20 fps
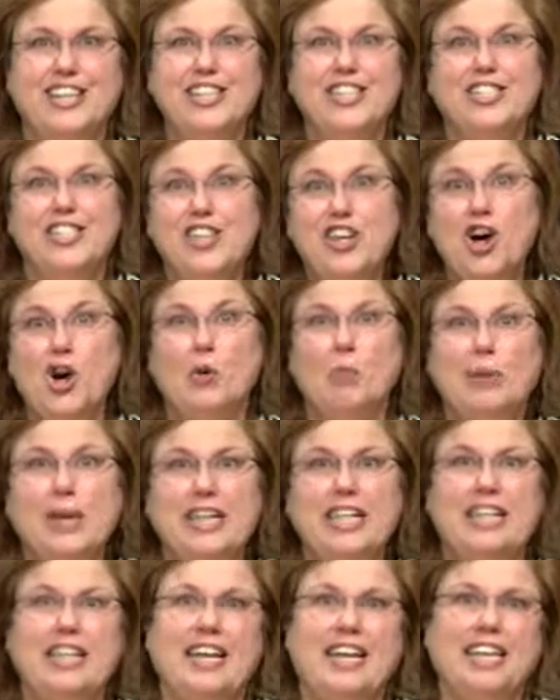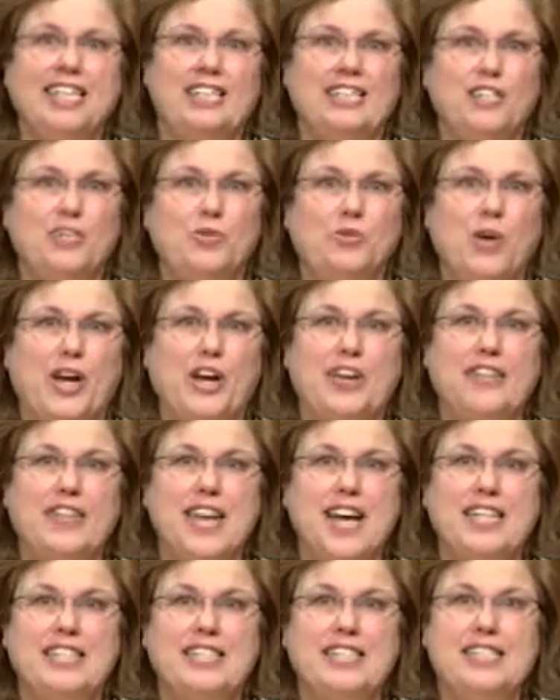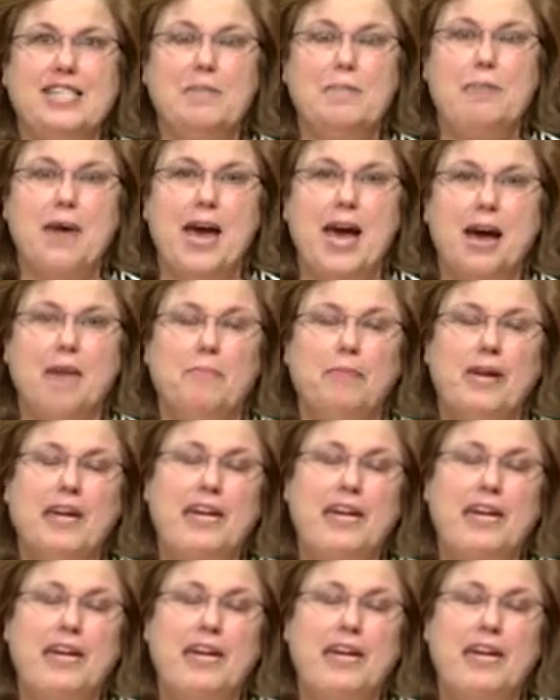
Nobody likes to wear that CPAP.